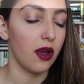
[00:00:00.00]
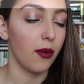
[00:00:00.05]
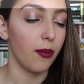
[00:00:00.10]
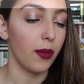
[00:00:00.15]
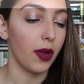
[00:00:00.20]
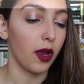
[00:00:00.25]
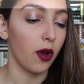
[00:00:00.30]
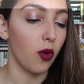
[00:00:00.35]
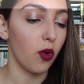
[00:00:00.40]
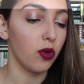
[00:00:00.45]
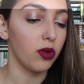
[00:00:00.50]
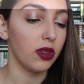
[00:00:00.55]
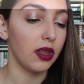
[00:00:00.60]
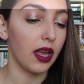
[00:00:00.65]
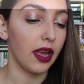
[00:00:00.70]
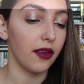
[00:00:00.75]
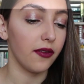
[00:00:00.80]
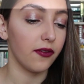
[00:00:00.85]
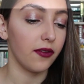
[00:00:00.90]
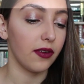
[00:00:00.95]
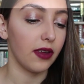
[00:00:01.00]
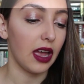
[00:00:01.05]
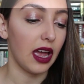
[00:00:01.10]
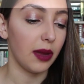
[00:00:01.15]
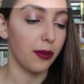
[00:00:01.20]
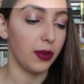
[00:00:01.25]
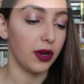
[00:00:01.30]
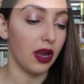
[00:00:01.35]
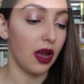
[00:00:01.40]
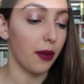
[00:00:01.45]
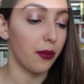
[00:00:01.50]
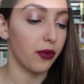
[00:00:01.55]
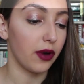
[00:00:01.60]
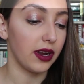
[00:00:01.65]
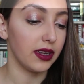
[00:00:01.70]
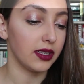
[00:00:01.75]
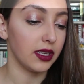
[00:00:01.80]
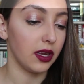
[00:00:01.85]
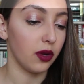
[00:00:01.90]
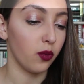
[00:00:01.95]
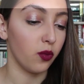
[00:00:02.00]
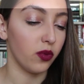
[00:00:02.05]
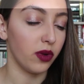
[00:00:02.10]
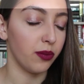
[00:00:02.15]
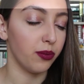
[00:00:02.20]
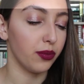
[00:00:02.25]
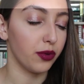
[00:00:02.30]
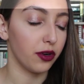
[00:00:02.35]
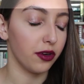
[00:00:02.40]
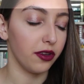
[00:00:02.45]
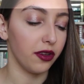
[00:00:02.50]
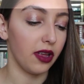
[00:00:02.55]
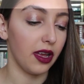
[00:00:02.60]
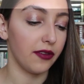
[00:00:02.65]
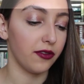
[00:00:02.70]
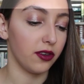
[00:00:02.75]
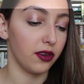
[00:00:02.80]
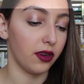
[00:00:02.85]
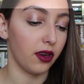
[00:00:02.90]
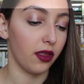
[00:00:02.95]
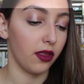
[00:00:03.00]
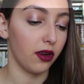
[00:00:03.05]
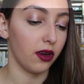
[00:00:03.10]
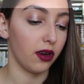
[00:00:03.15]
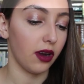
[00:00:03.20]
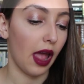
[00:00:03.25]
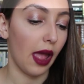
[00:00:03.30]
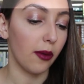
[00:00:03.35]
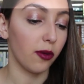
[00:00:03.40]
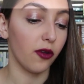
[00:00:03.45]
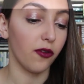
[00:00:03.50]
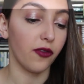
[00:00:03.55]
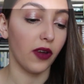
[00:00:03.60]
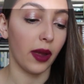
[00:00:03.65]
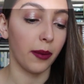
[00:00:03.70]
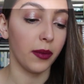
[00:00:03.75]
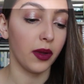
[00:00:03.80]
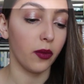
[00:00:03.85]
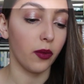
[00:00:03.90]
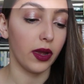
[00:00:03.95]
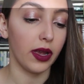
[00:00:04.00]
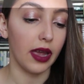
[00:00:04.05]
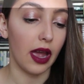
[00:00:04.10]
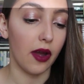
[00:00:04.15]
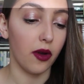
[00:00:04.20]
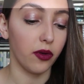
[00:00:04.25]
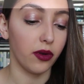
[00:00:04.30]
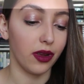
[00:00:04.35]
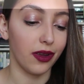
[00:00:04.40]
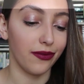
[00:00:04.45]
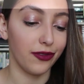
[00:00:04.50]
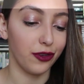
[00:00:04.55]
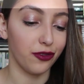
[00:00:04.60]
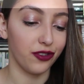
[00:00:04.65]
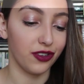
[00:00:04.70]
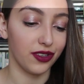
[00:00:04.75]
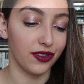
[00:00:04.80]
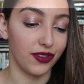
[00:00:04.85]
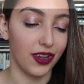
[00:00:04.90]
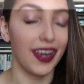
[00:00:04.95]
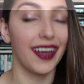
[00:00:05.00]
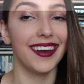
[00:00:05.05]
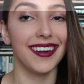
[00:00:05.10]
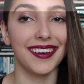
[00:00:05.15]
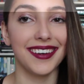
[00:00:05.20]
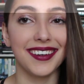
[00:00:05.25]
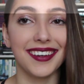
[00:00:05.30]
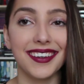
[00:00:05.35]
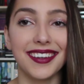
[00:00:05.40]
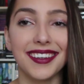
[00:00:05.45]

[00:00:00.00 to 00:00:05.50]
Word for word: My whole life had been uprising, one burial after another. I will find my way out of you just fine.